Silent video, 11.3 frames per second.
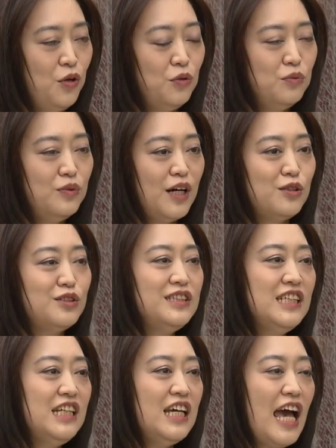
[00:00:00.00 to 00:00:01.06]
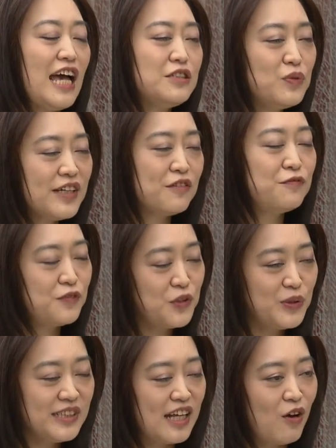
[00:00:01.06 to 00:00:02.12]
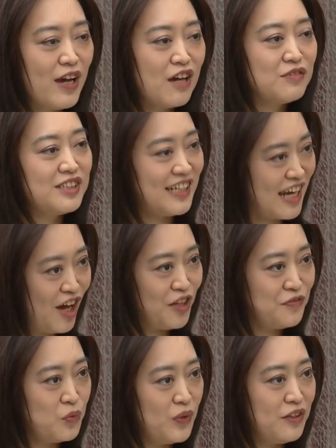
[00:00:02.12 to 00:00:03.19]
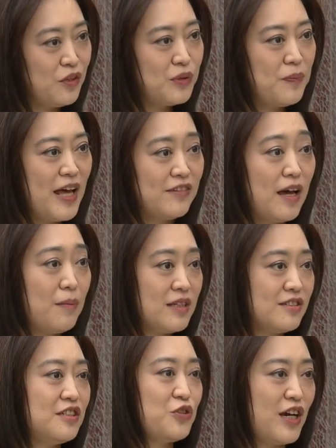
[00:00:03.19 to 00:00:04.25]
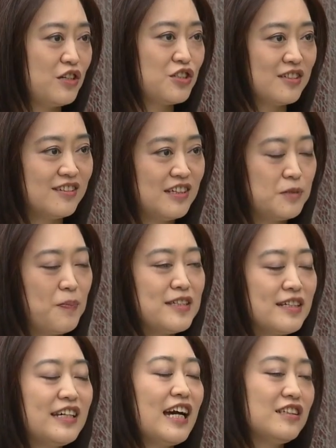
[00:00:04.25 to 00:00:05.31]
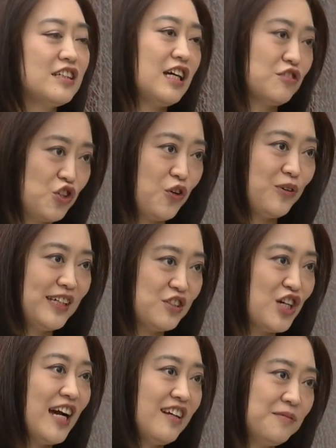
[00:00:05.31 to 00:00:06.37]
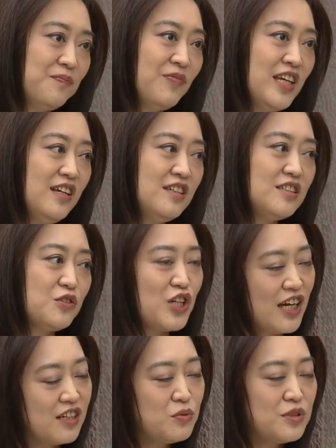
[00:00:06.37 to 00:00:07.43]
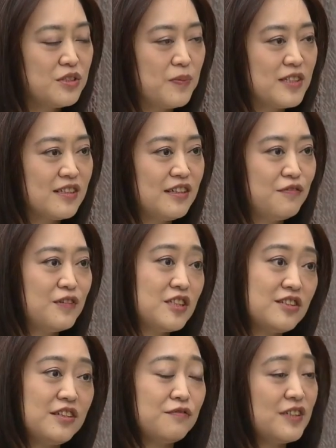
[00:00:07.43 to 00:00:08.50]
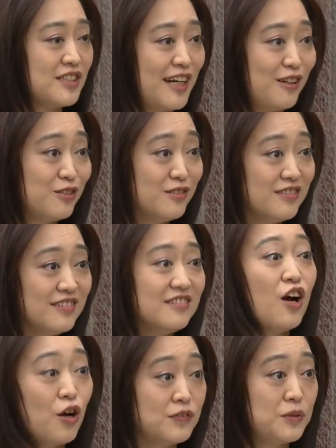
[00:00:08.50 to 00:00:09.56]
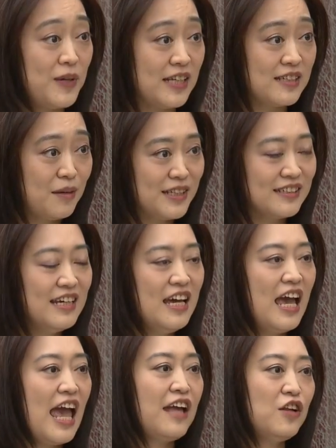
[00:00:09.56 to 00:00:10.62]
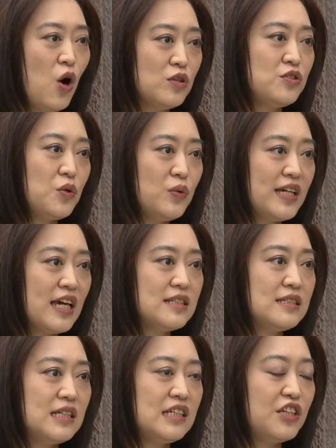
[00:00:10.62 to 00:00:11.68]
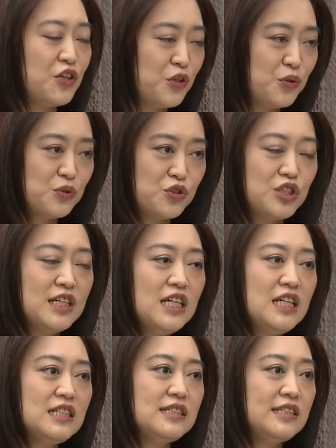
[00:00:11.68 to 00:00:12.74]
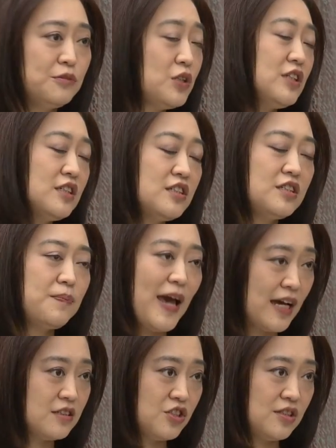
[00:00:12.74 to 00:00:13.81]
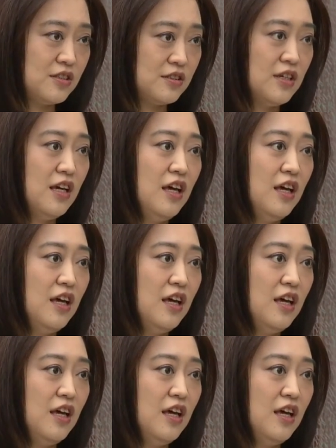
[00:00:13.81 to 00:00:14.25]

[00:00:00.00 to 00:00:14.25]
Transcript: Well, as we can feel in our everyday life, we know the pandemic situation is basically under control in China. So China was basically first in, first out of the pandemic. And also we can see huge stimulus packages